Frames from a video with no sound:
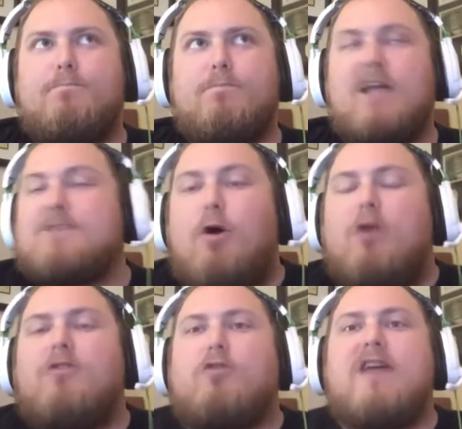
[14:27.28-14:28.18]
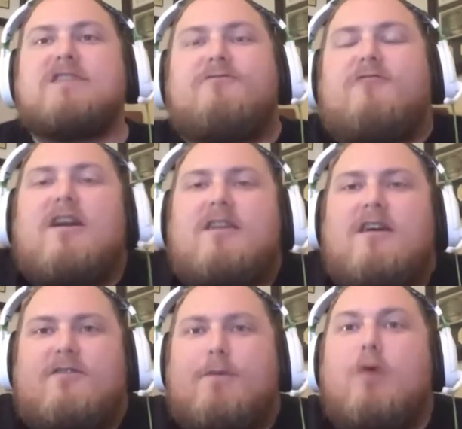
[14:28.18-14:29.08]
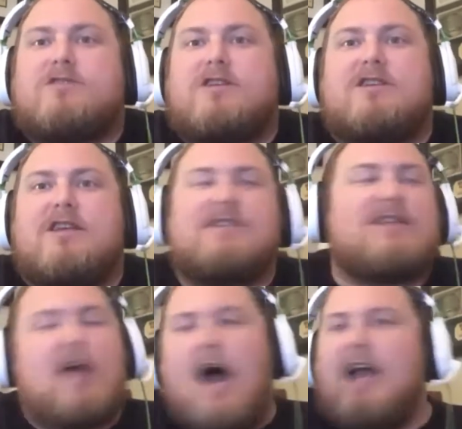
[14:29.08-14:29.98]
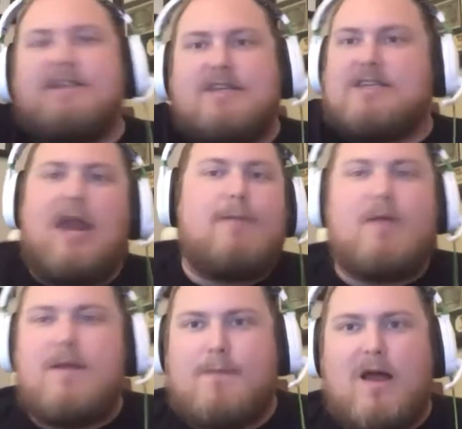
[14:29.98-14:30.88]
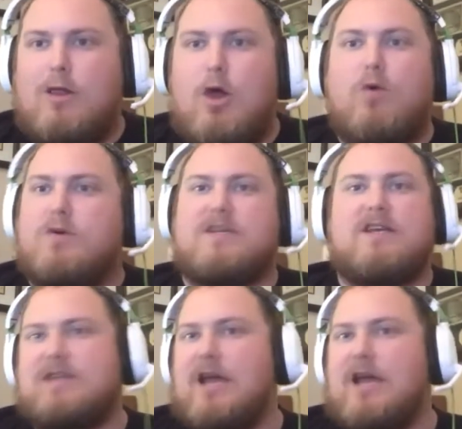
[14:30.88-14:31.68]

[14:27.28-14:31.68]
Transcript: that's part of the crazy fun of the postseason is the high seeds getting beaten by lower seeds.